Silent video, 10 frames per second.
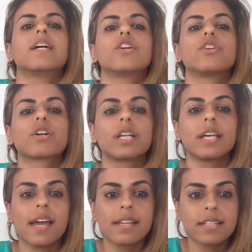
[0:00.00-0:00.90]
You're going to
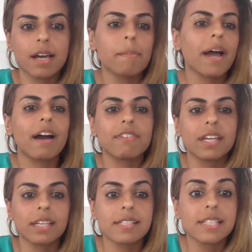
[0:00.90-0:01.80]
end up
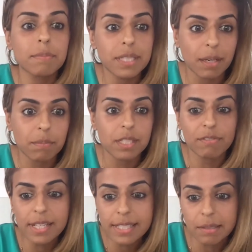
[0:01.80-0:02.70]
having symptoms of
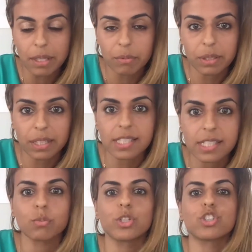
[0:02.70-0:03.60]
histamine release,
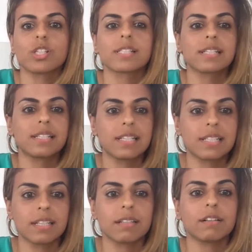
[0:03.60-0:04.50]
which is
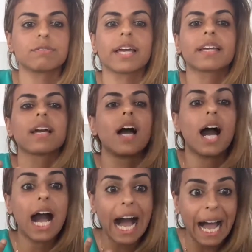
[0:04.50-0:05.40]
consistent of like
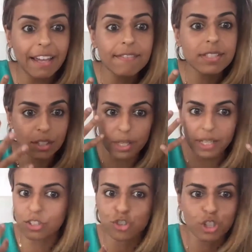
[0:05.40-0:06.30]
hives, you get
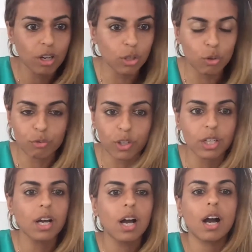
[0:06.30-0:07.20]
itchy all
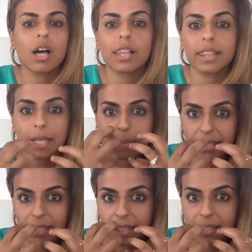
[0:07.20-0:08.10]
over, lips
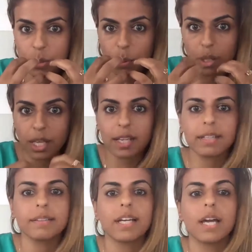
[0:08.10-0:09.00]
can get
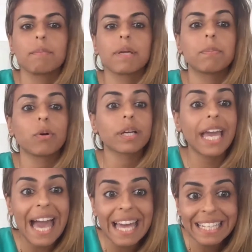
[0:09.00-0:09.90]
swollen, people
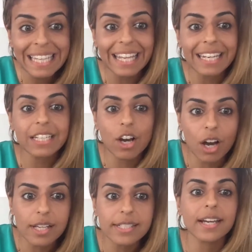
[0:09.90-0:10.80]
can get
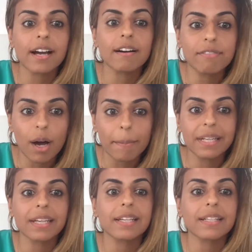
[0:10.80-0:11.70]
nausea,
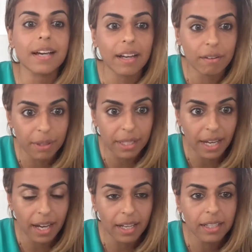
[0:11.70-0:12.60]
vomiting,
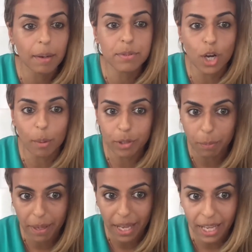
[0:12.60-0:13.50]
diarrhea, abdominal
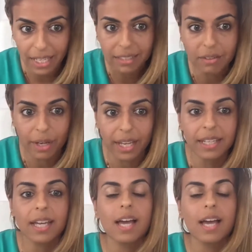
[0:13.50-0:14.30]
pain, okay?